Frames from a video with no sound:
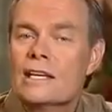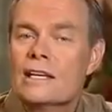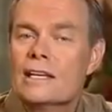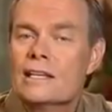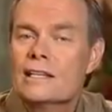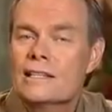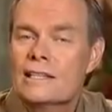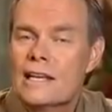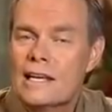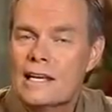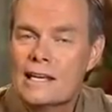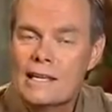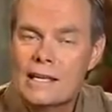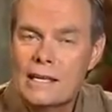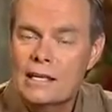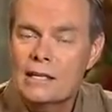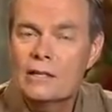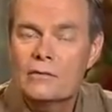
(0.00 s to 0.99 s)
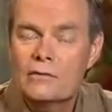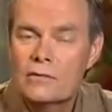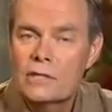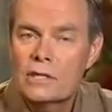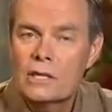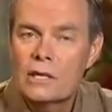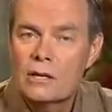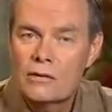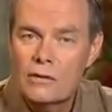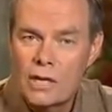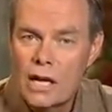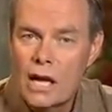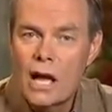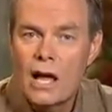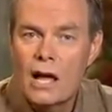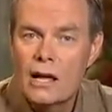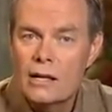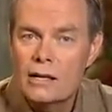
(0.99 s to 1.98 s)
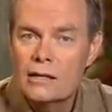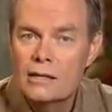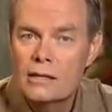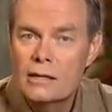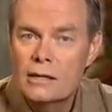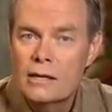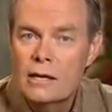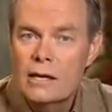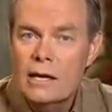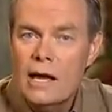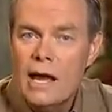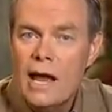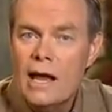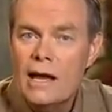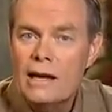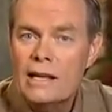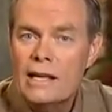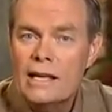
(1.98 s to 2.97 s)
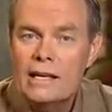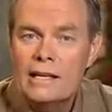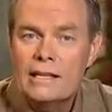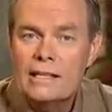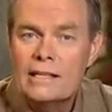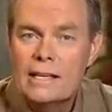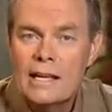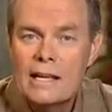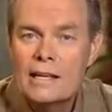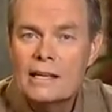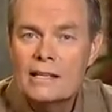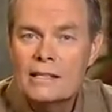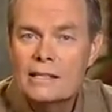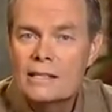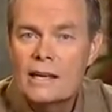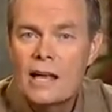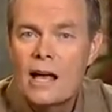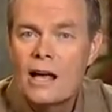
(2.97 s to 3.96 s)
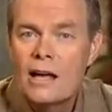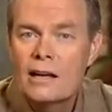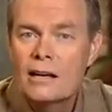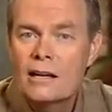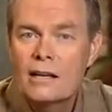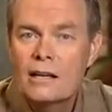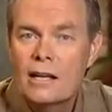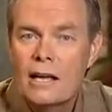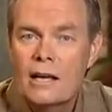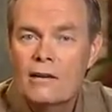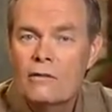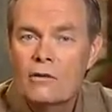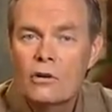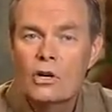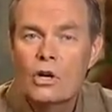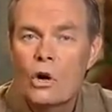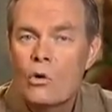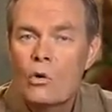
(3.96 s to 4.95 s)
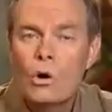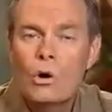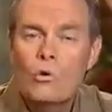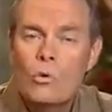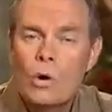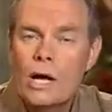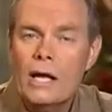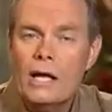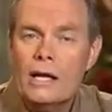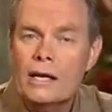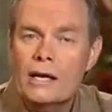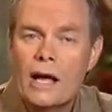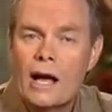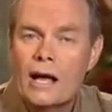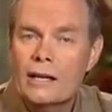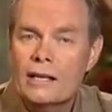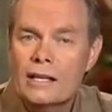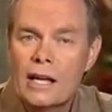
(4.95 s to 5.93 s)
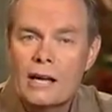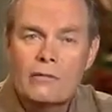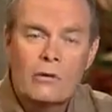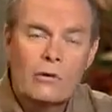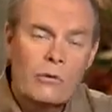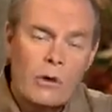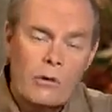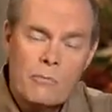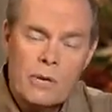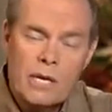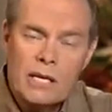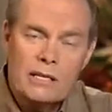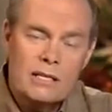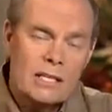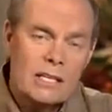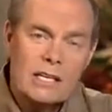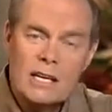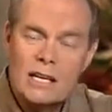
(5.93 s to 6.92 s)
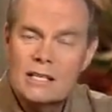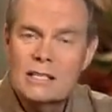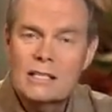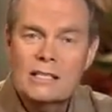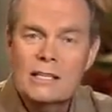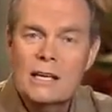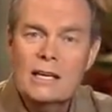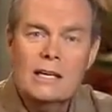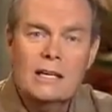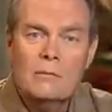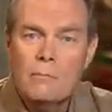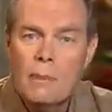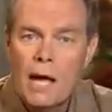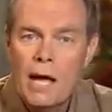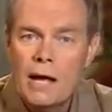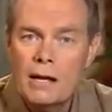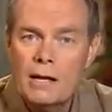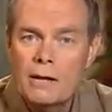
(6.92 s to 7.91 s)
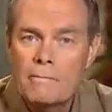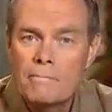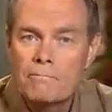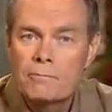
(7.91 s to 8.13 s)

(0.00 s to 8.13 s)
It is a gift of God. And it does not ever go away. God never repents. He doesn't take it back.